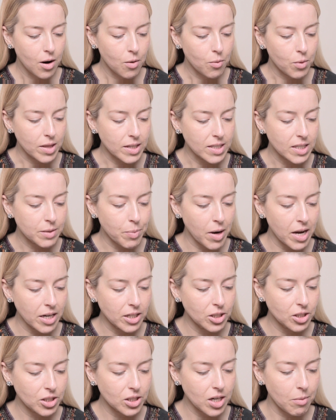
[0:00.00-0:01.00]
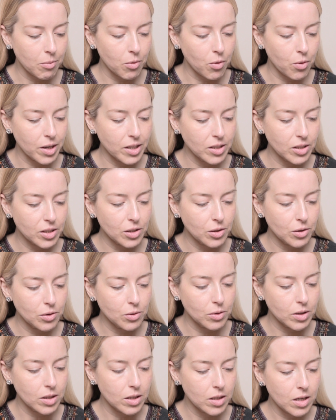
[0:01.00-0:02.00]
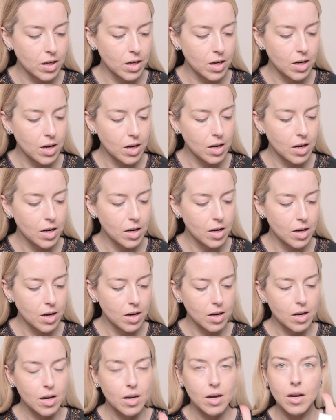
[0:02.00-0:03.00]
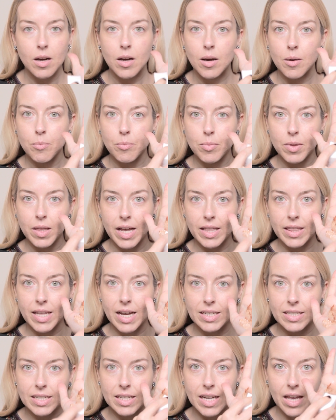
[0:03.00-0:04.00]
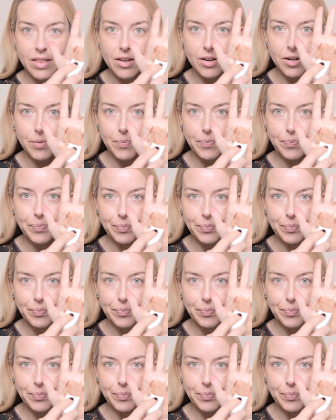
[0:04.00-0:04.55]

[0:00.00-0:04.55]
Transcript: With a sponge, I'm going to blend that together